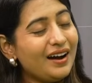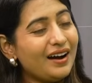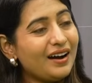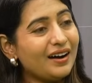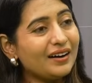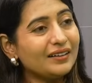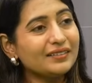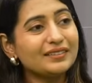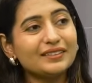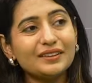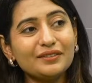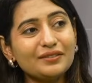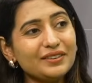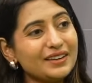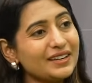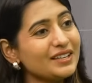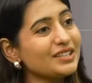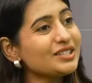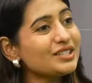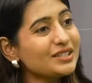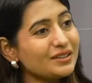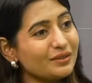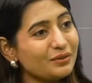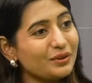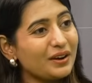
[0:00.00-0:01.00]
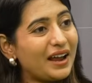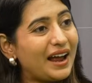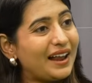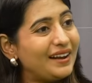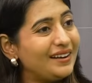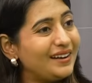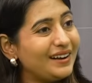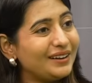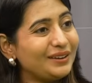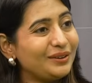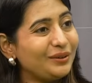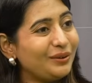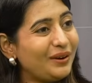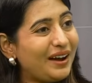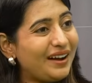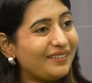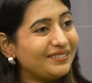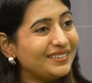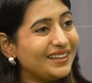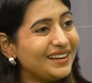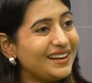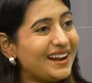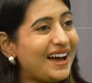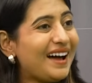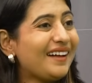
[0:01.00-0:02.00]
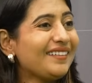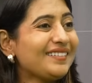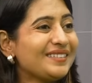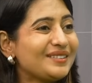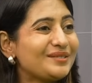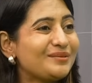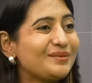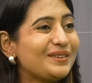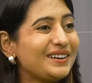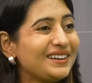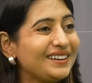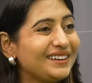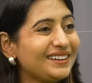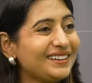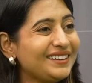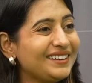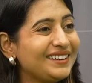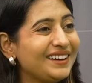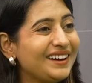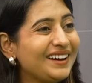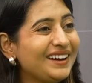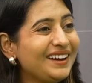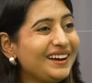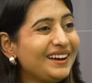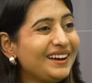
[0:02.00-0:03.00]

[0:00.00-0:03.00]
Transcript: Divyesh, I'll let you have the last word.